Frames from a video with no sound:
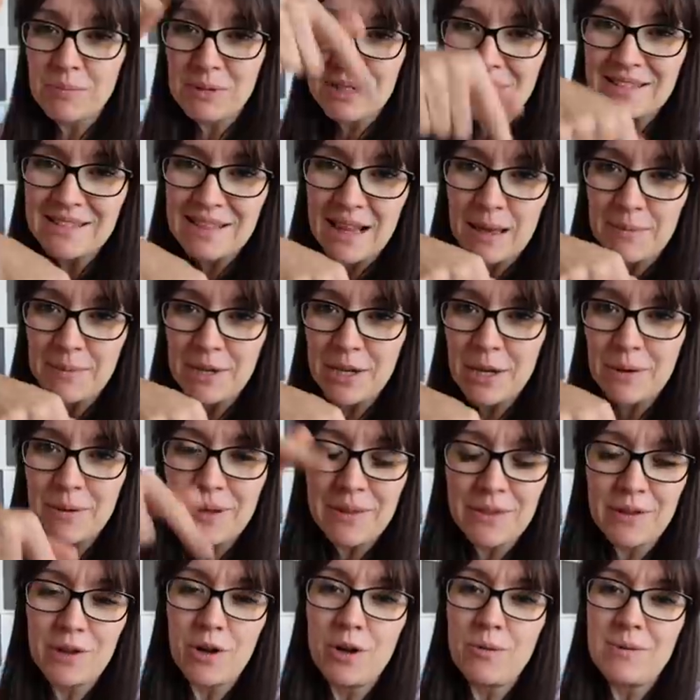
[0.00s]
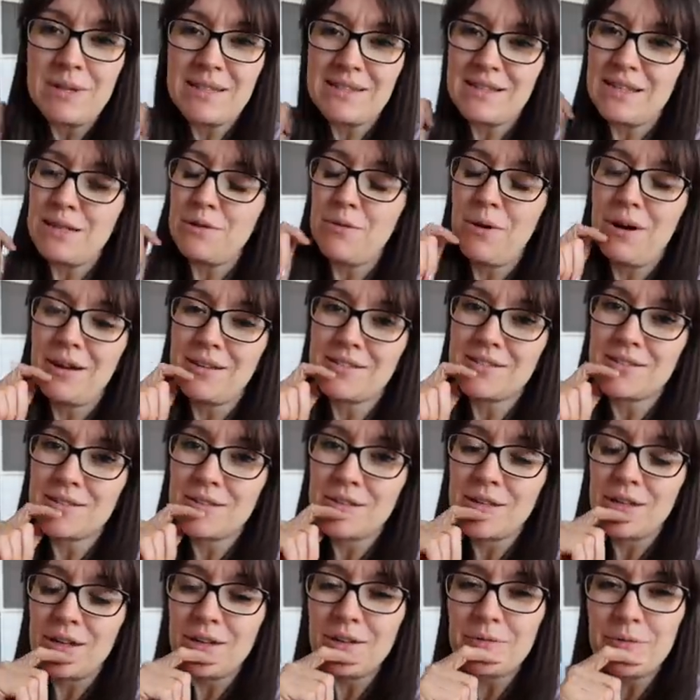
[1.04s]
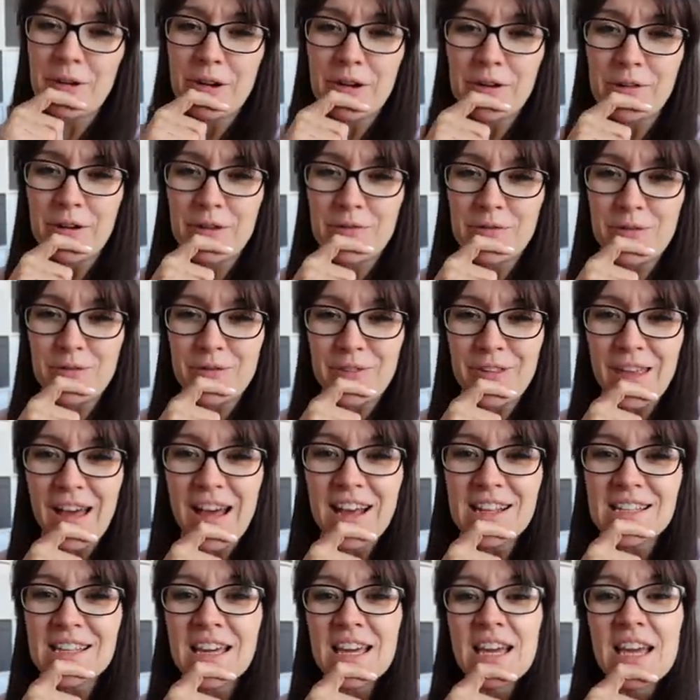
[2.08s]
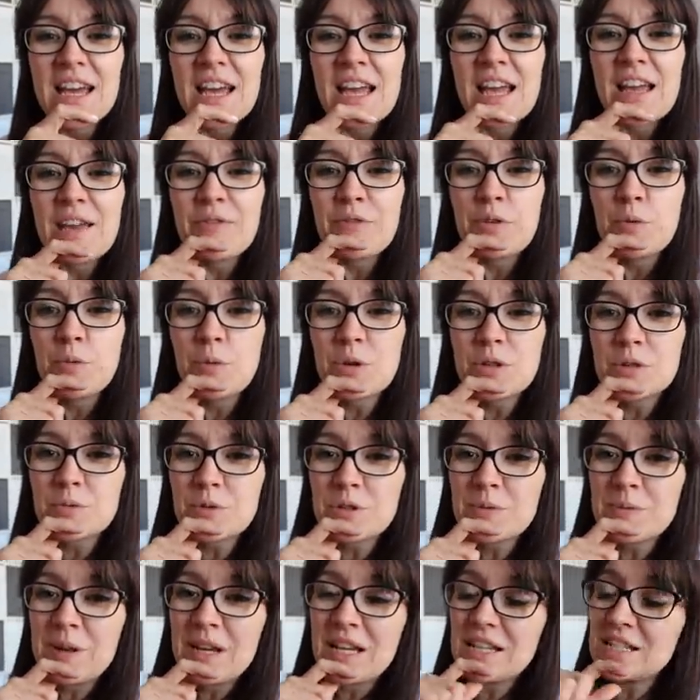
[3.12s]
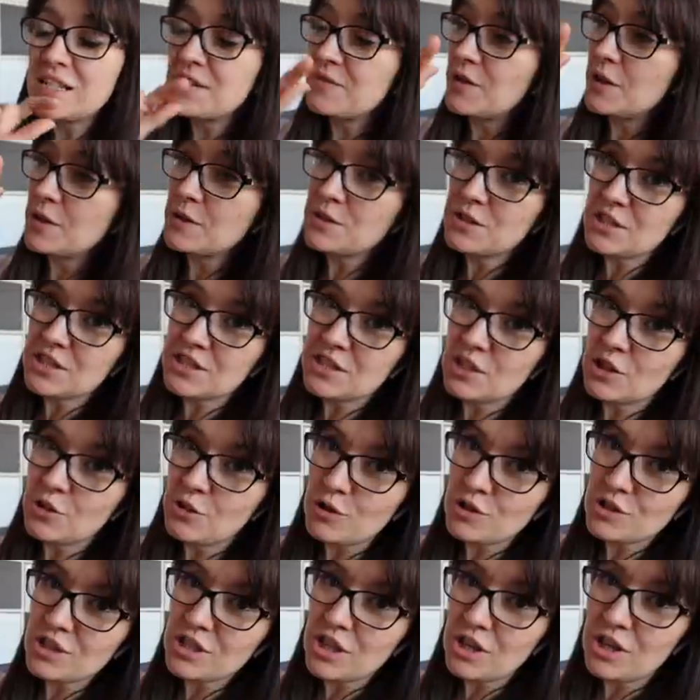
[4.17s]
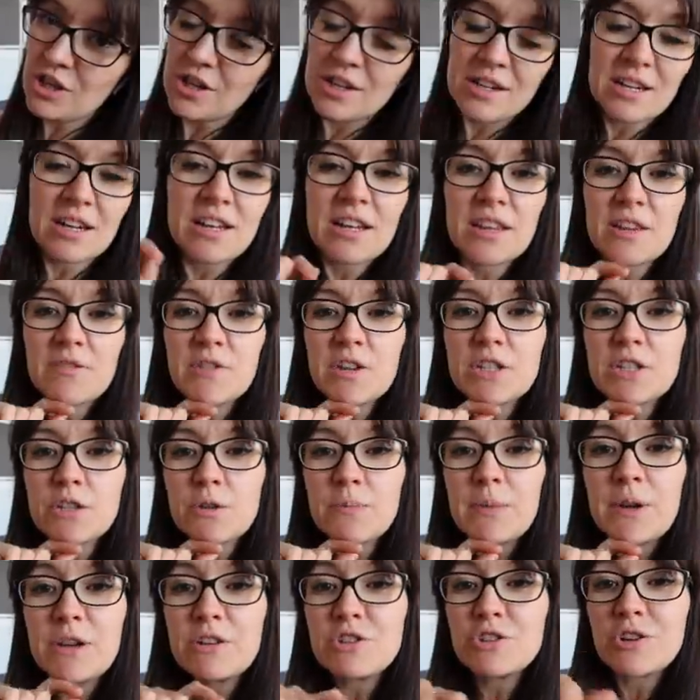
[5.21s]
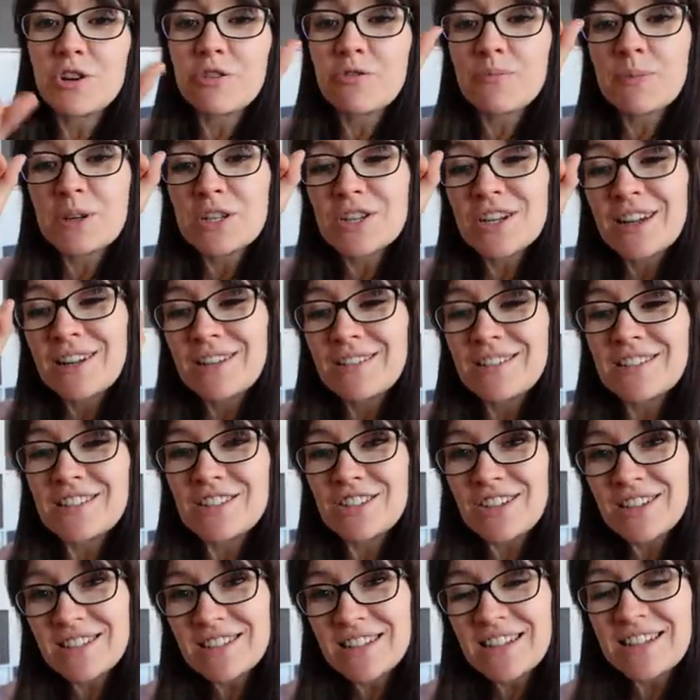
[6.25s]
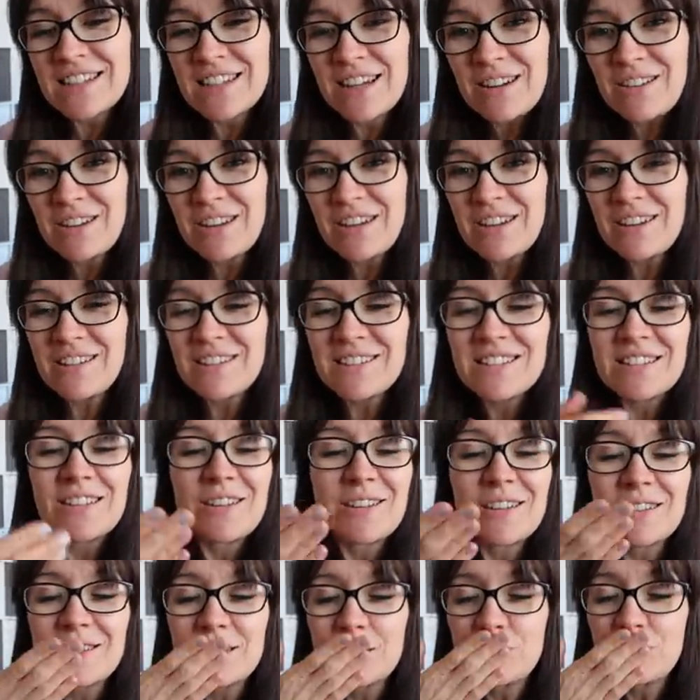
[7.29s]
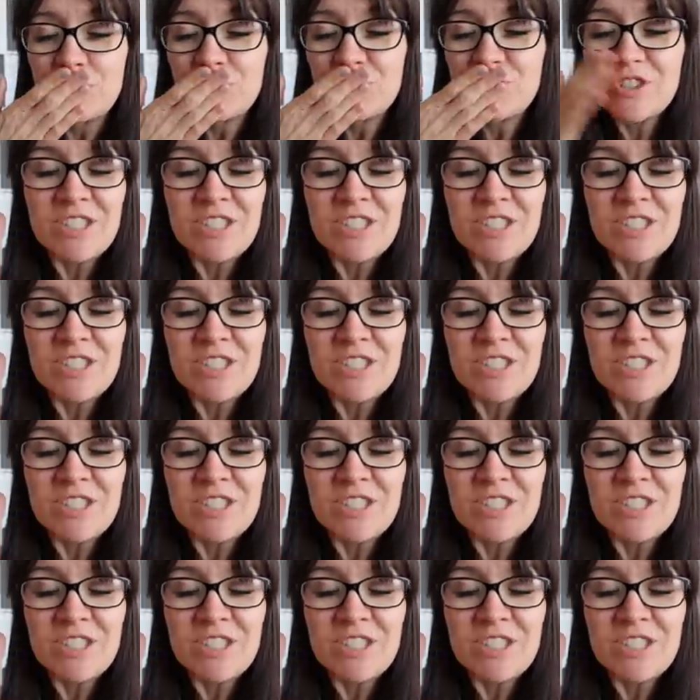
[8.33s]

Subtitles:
Please let me know in the comments that you are still here. Very grateful for that. If you want to watch my latest video, it's just across here, and another video you may enjoy from my channel is just down here. I'll see you guys soon.